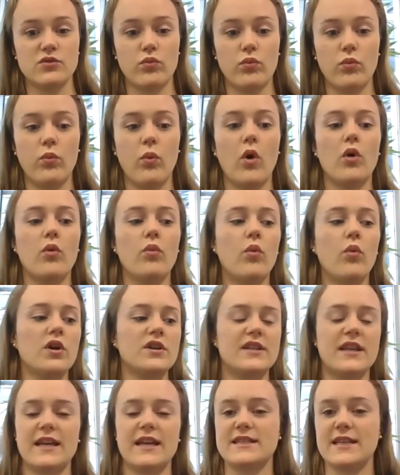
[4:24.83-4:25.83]
what what
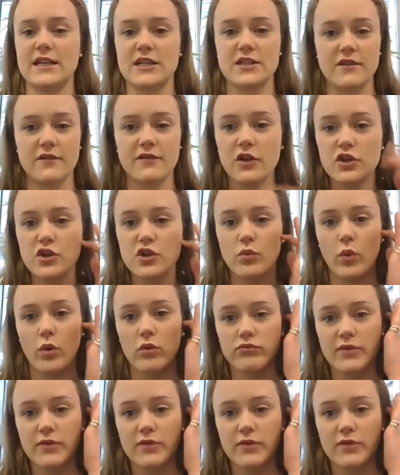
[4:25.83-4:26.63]
they're seeing to the future what